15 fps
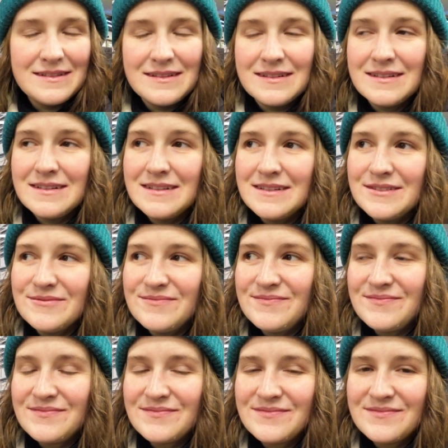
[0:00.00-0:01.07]
Yeah.
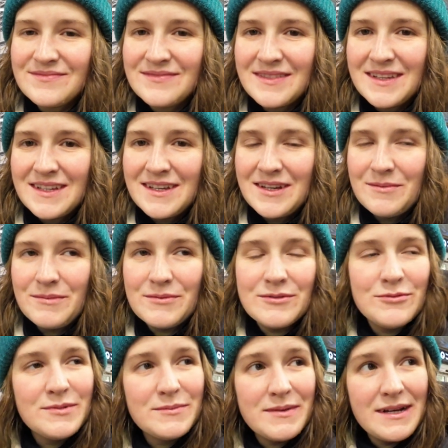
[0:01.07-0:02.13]
But
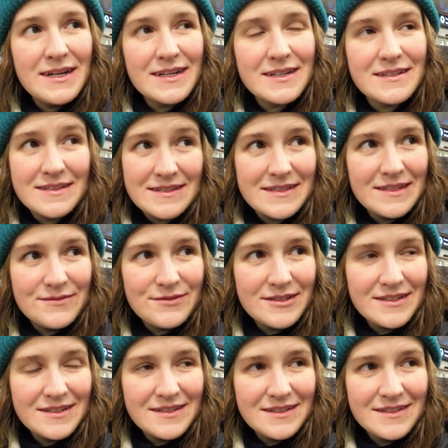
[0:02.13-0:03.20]
we'll be back this
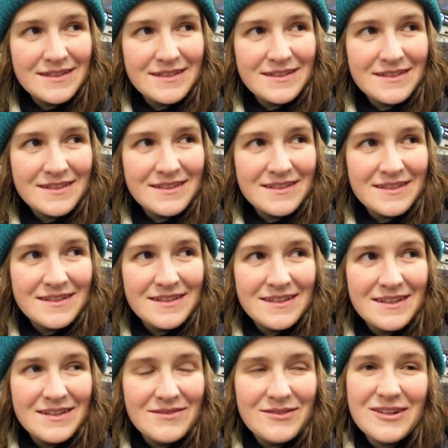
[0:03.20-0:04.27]
evening.
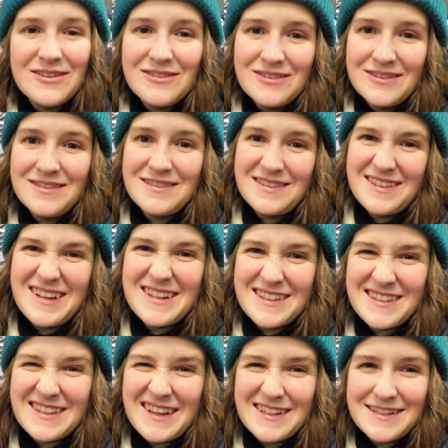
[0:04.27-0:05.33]
Well, and
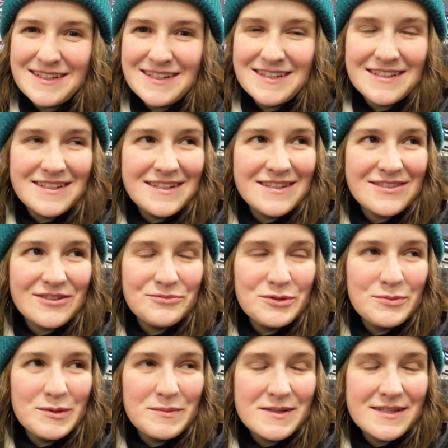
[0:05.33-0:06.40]
it's Saturday today, so
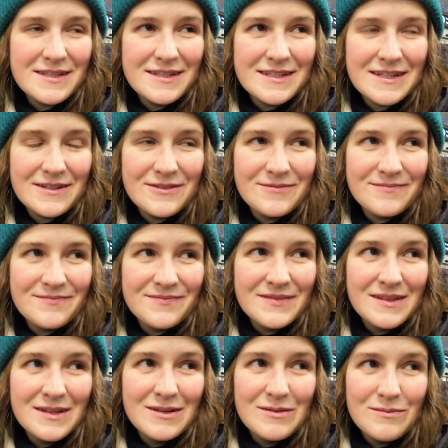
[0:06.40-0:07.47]
we'll be busy in town.
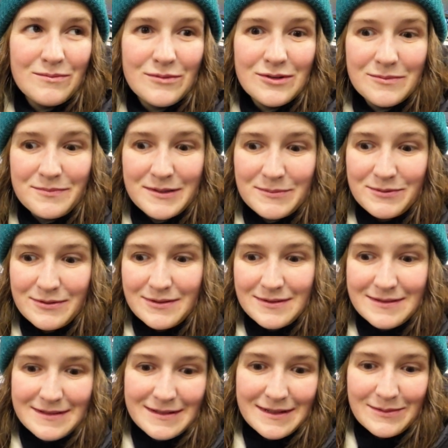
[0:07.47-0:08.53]
More people
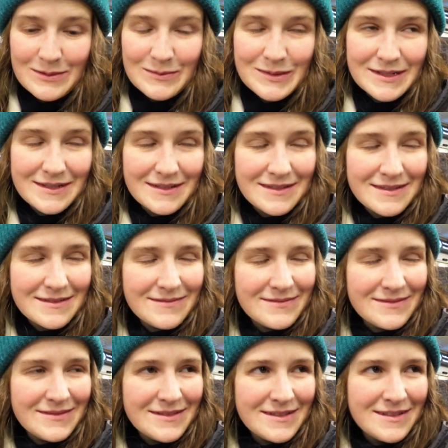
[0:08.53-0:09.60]
seeing our bikes.
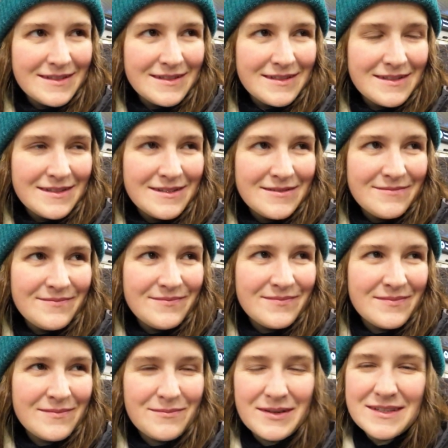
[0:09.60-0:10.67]

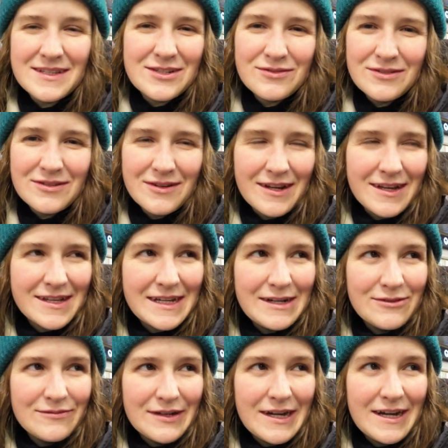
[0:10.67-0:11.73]
But they don't look like
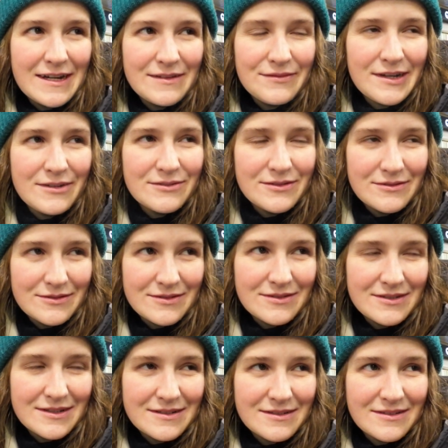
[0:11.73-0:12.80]
high value, so
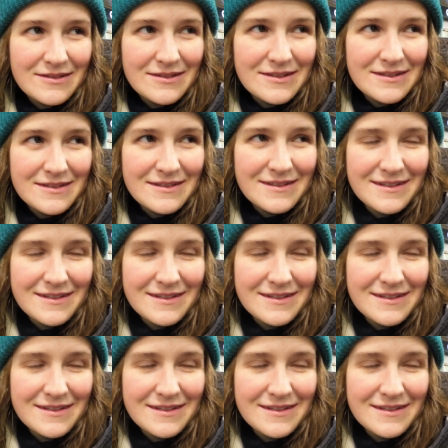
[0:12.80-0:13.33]
that's good.